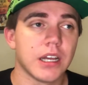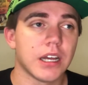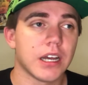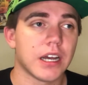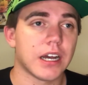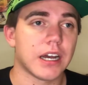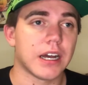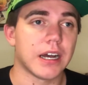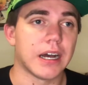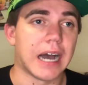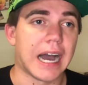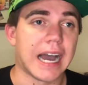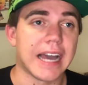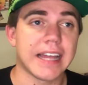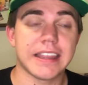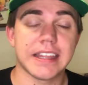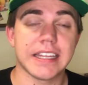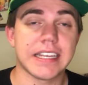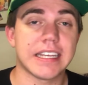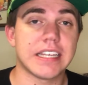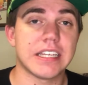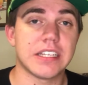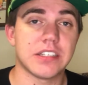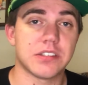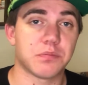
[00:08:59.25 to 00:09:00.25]
Uh, I
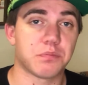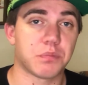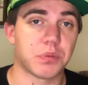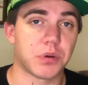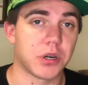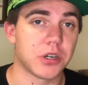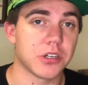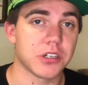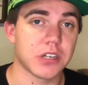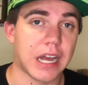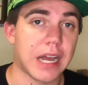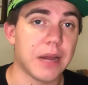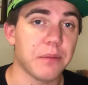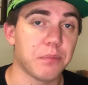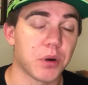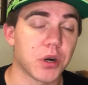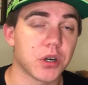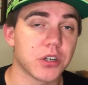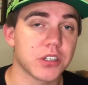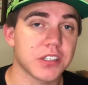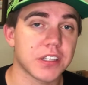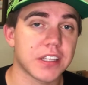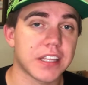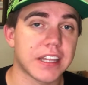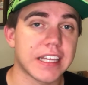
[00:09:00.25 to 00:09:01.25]
think he's per- I
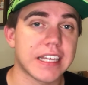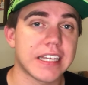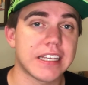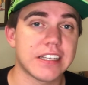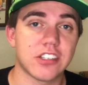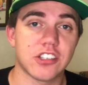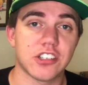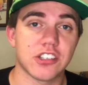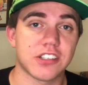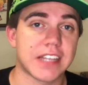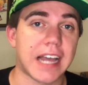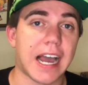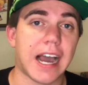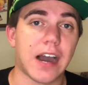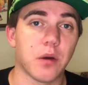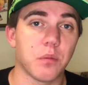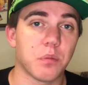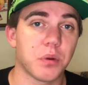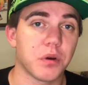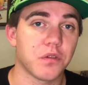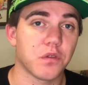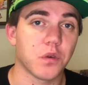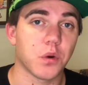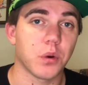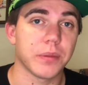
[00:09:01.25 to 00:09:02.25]
personally think he's just
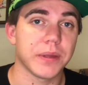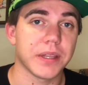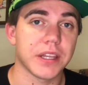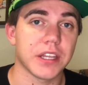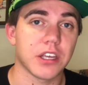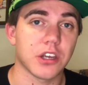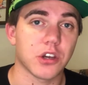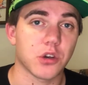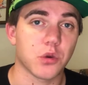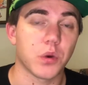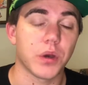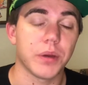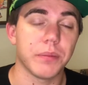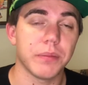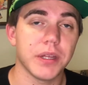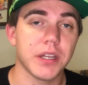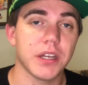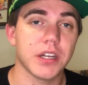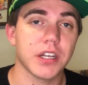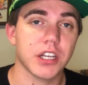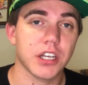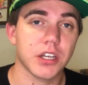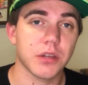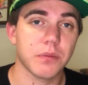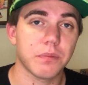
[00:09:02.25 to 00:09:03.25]
outperforming the
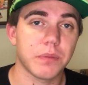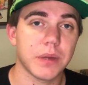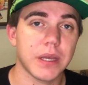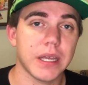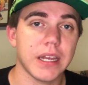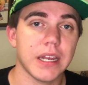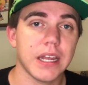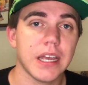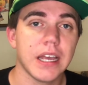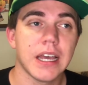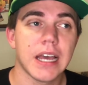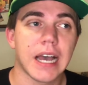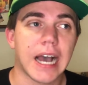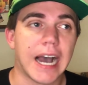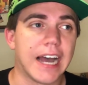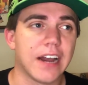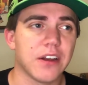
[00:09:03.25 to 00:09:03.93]
equipment a good bit. I